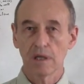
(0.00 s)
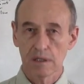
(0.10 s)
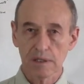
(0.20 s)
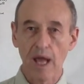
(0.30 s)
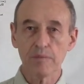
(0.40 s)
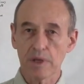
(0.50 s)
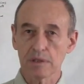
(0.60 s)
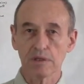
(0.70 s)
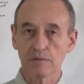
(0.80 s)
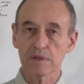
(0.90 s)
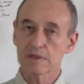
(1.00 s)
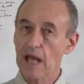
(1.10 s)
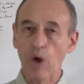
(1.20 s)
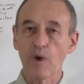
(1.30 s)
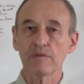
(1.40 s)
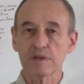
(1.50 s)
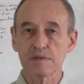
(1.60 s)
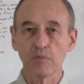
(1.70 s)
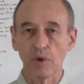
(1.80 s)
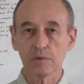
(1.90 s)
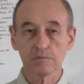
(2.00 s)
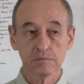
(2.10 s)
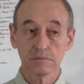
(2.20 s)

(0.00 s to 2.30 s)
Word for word: time intervals, however small,